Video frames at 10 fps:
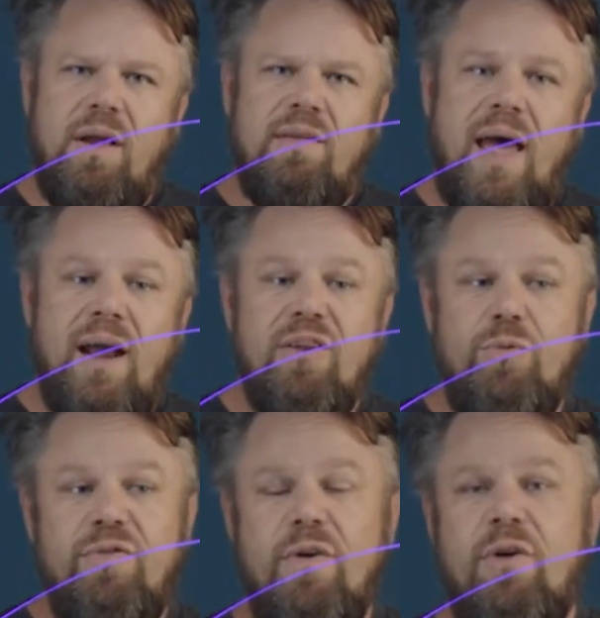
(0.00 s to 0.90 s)
attackers
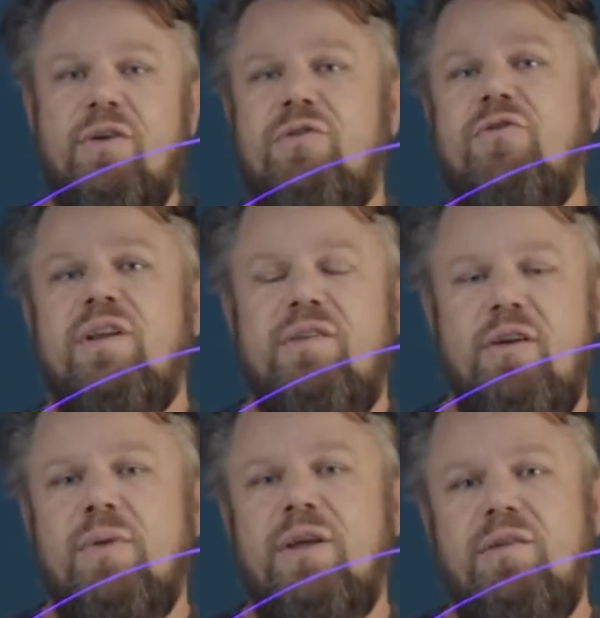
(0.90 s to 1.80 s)
would focus on trying to
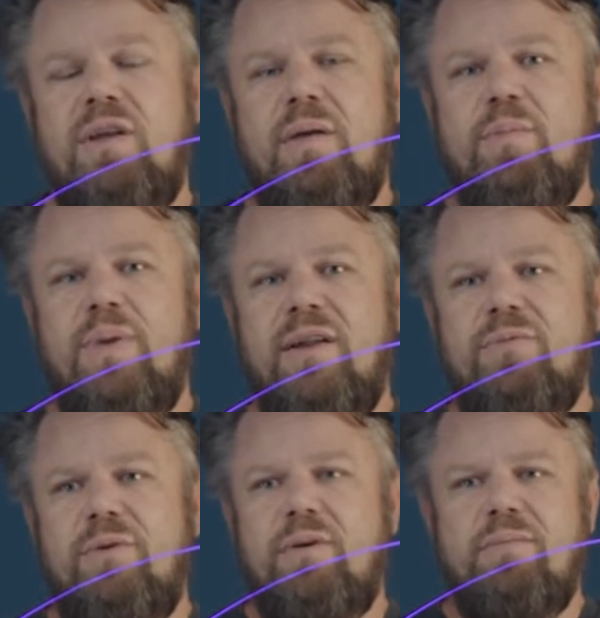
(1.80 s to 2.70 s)
steal my username and
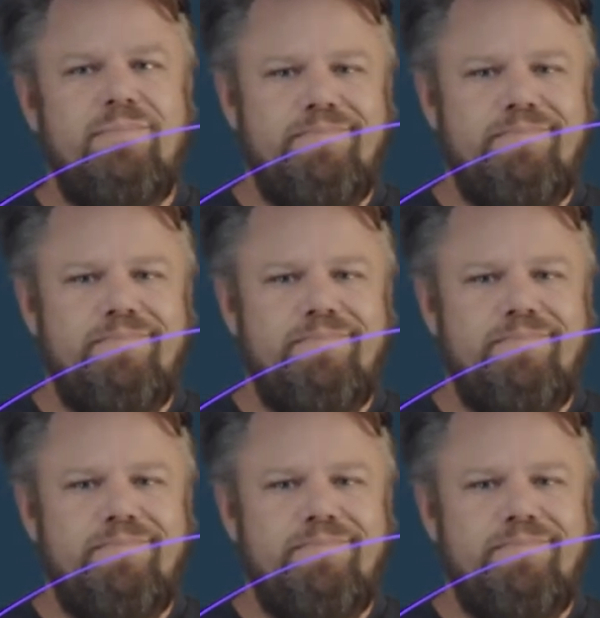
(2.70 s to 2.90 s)
password.